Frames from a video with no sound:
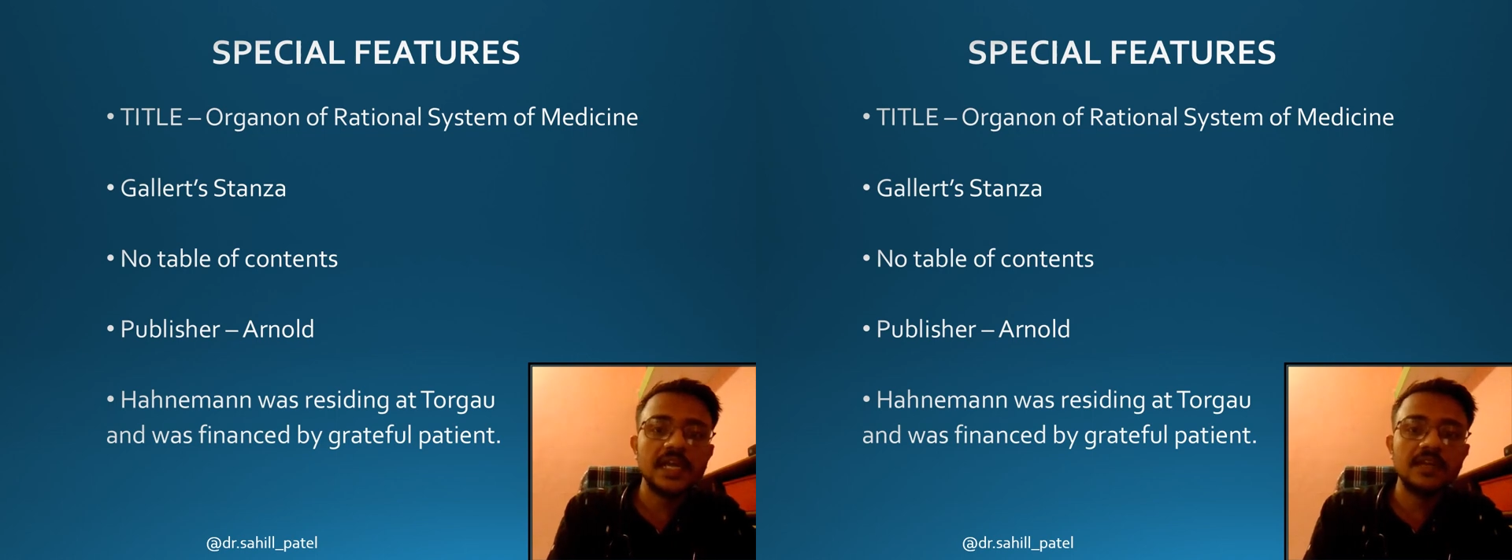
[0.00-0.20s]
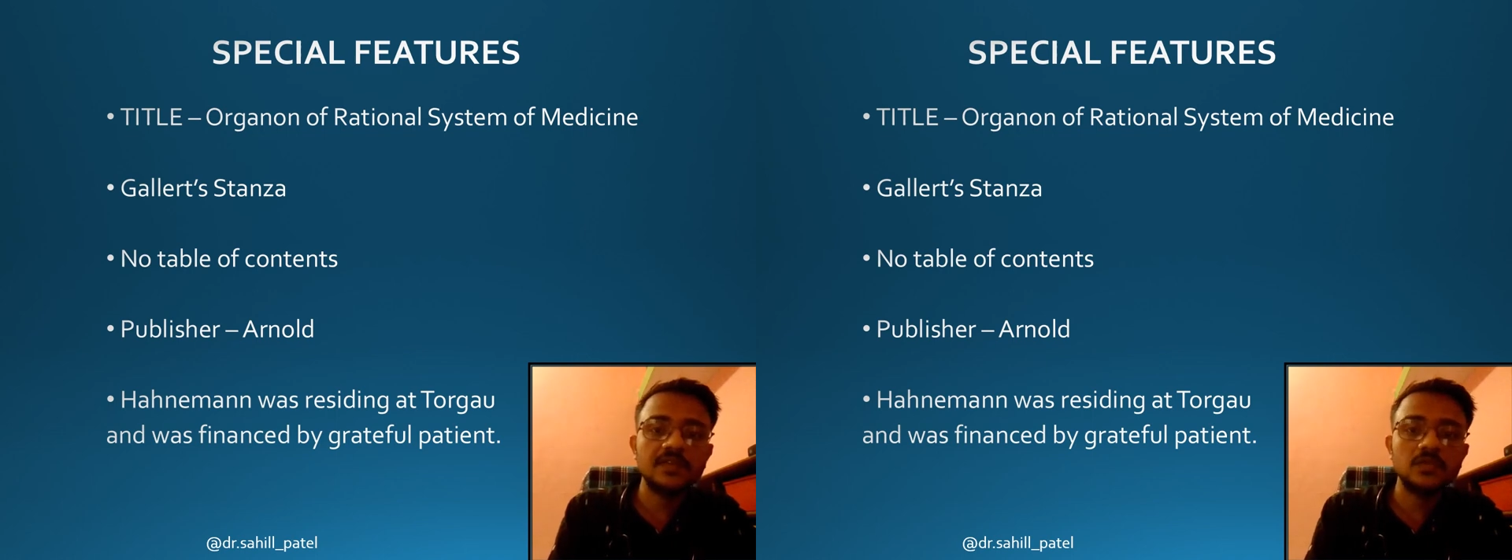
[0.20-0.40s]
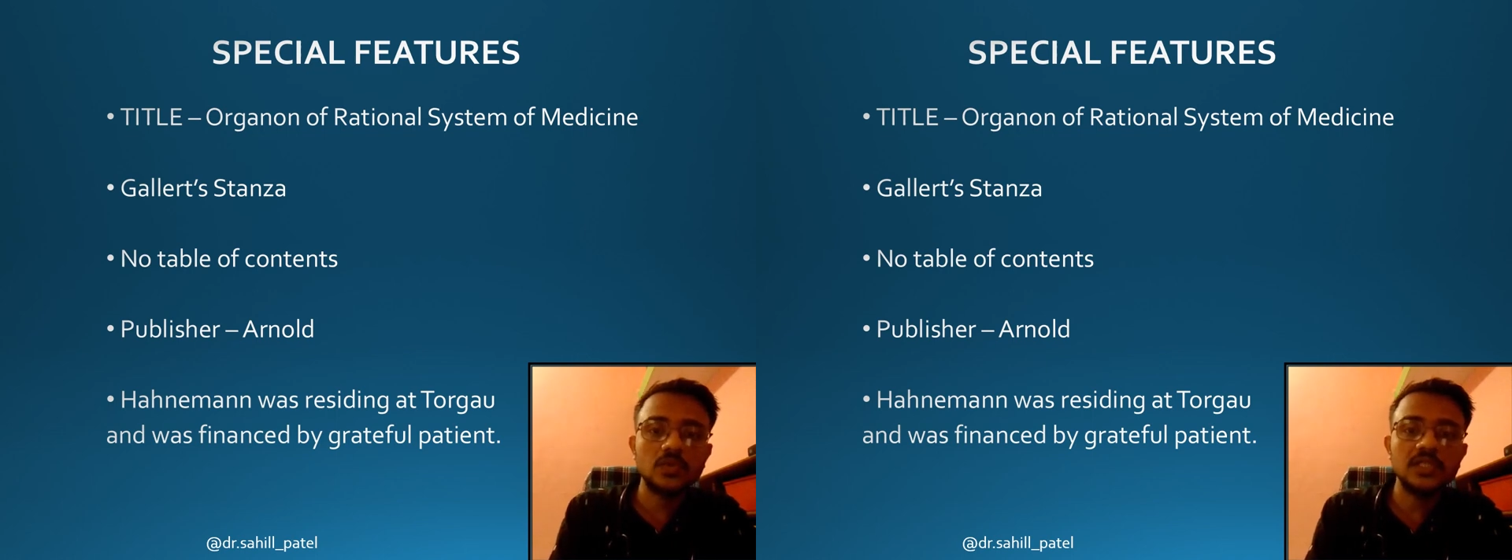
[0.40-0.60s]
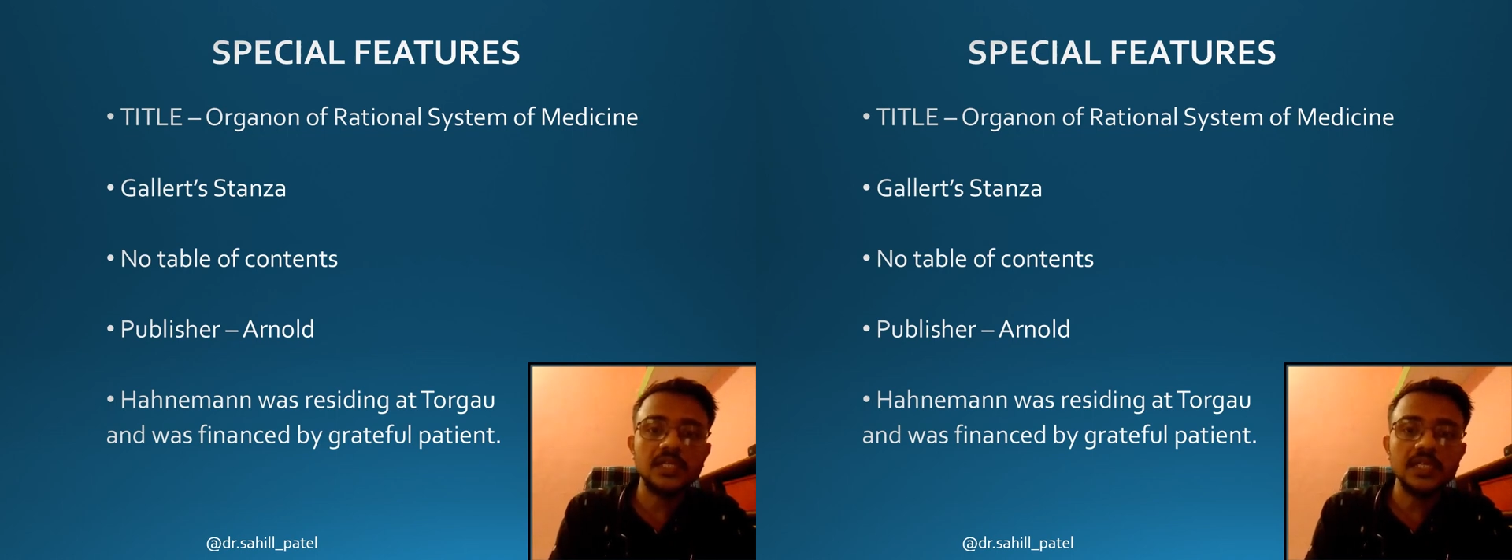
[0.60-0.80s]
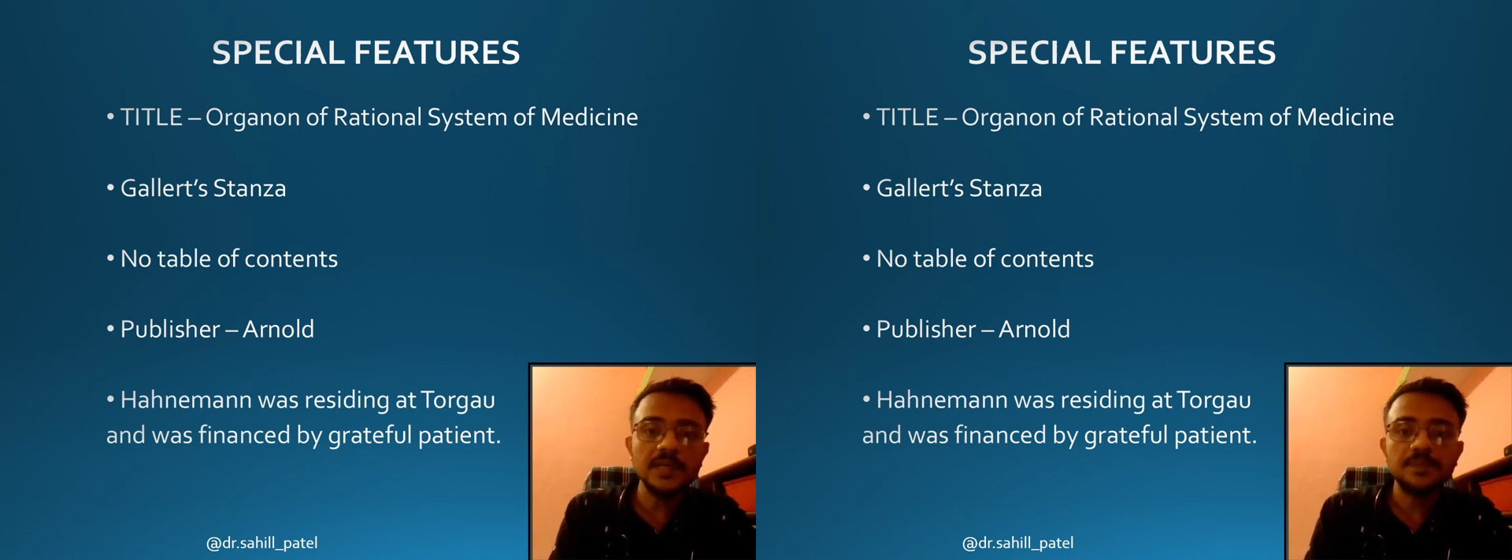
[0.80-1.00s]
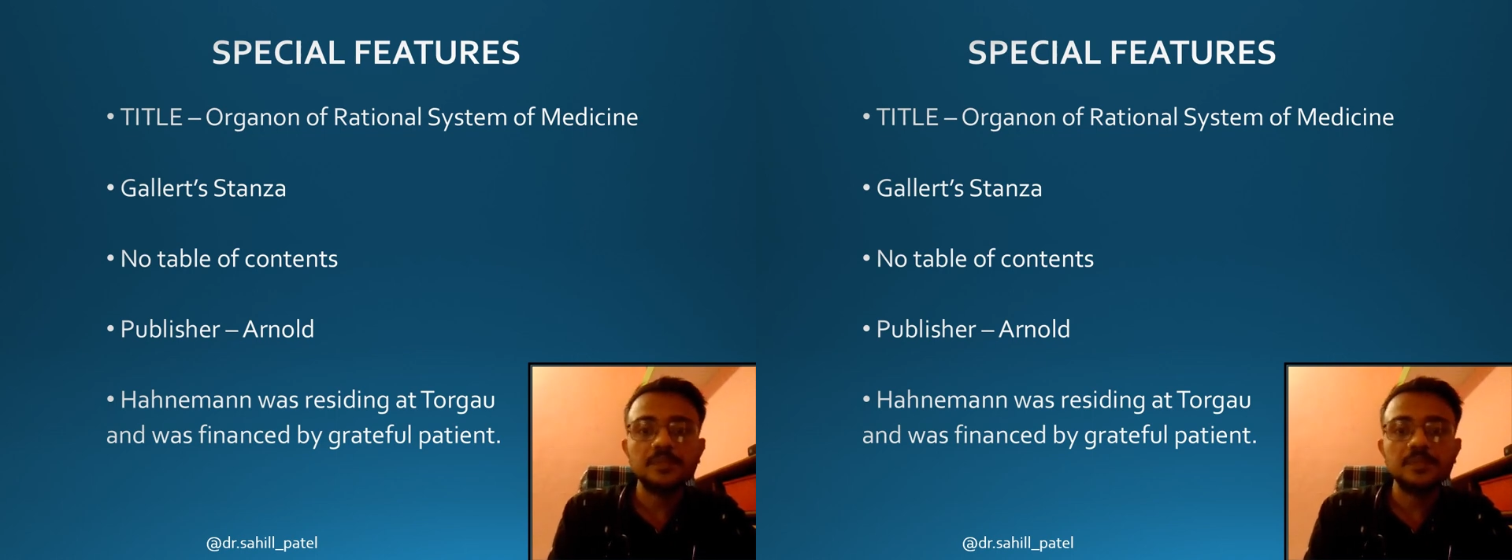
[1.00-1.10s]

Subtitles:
language originally